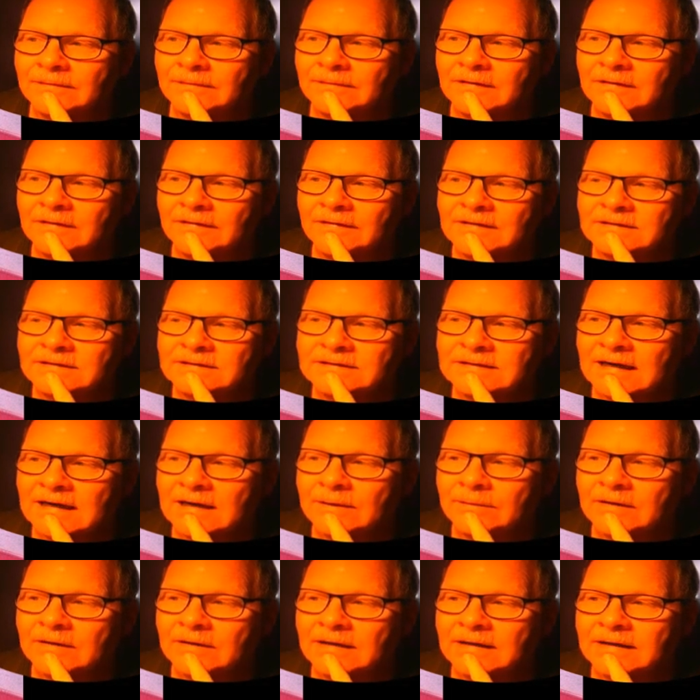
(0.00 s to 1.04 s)
this tie
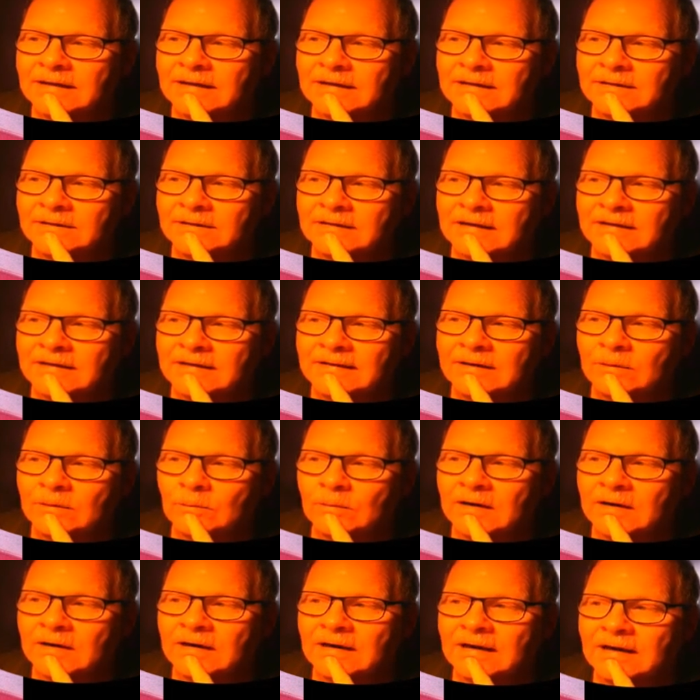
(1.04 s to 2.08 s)
rod end and they
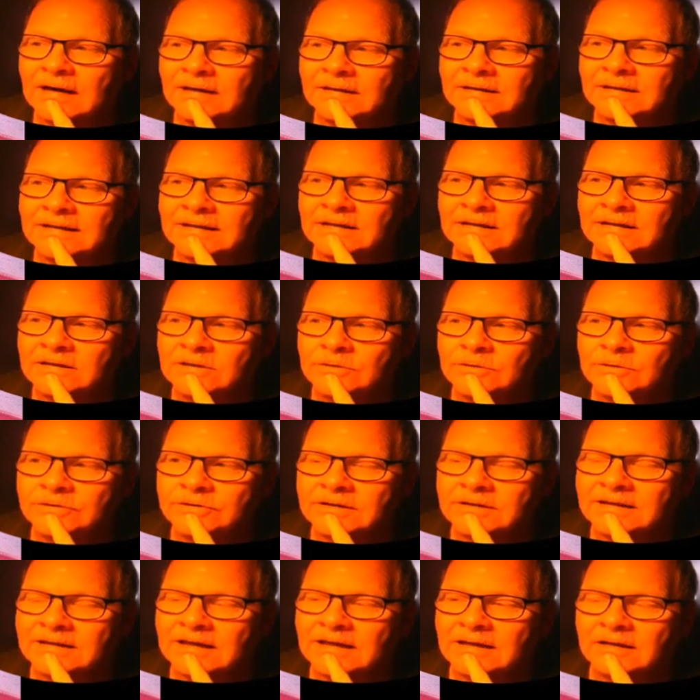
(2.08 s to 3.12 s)
wear out and get loose
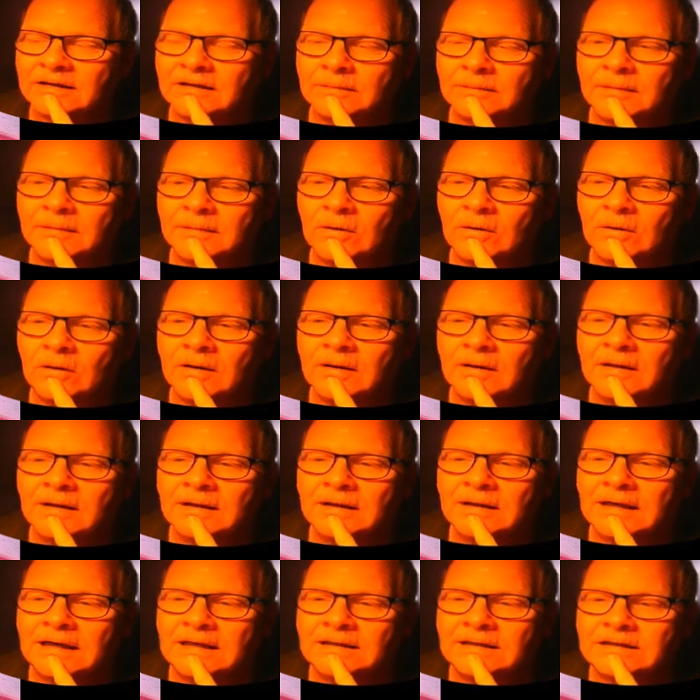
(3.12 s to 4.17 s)
in that little ball,
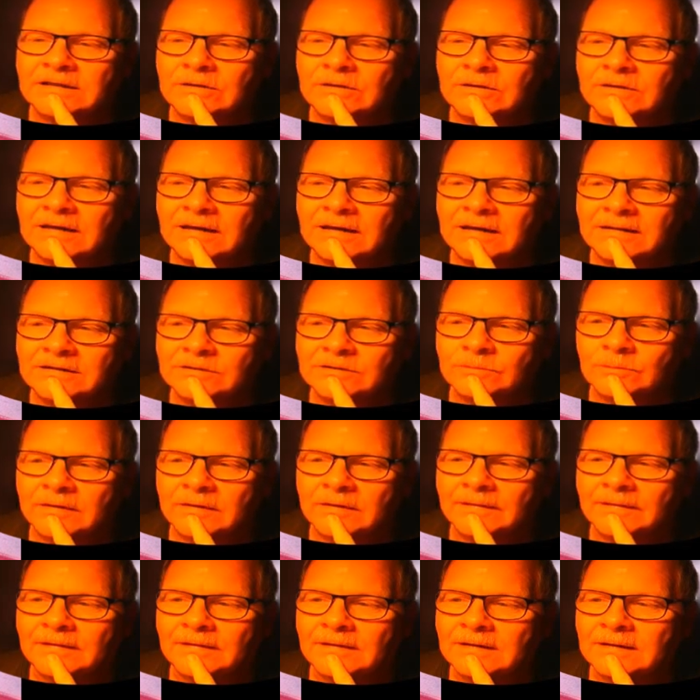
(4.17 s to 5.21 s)
and then you got this one.
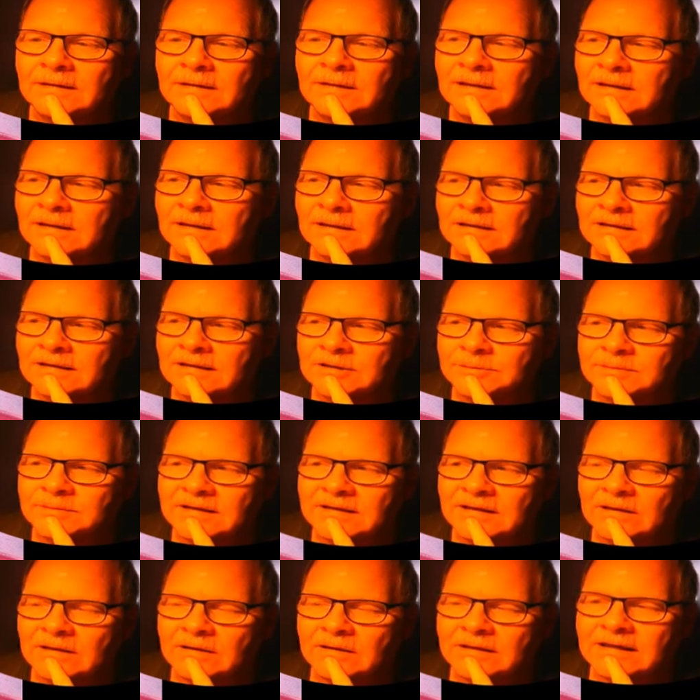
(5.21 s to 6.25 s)
In this
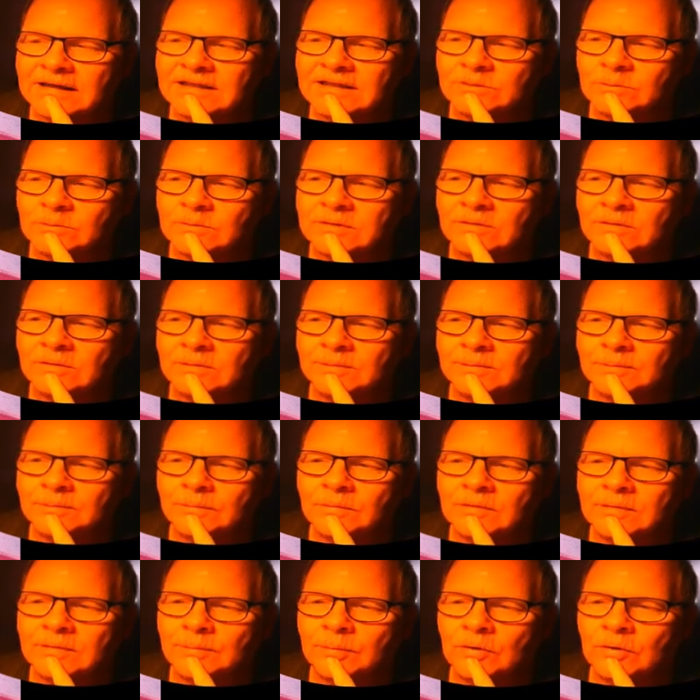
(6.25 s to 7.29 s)
particular case, we
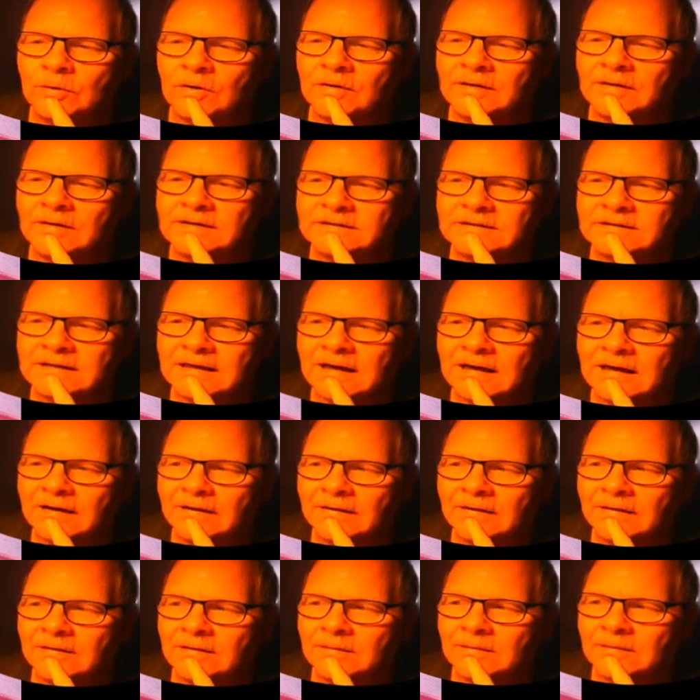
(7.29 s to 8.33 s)
pulled this out
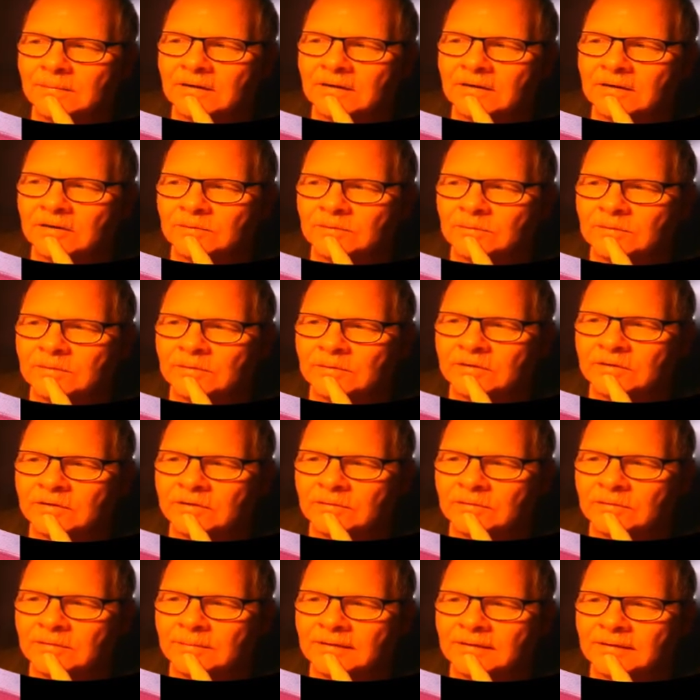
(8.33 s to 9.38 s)
because we were
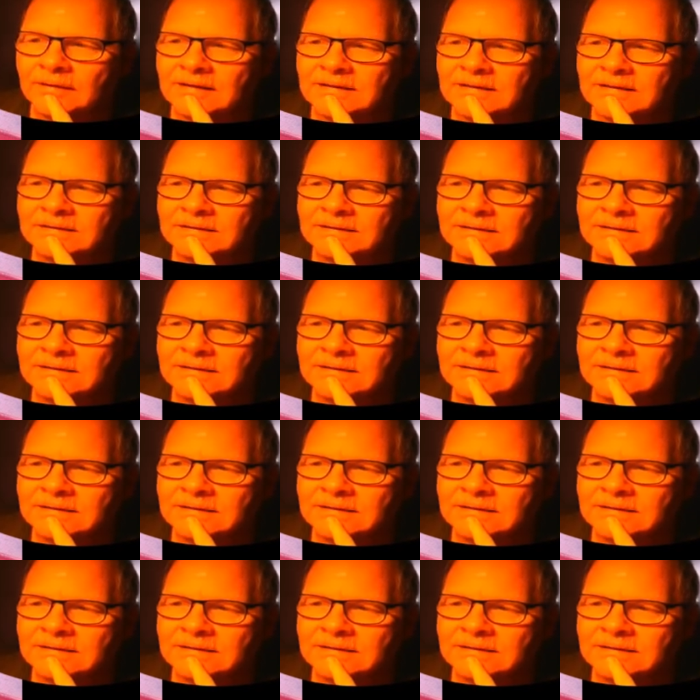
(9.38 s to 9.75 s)
going to replace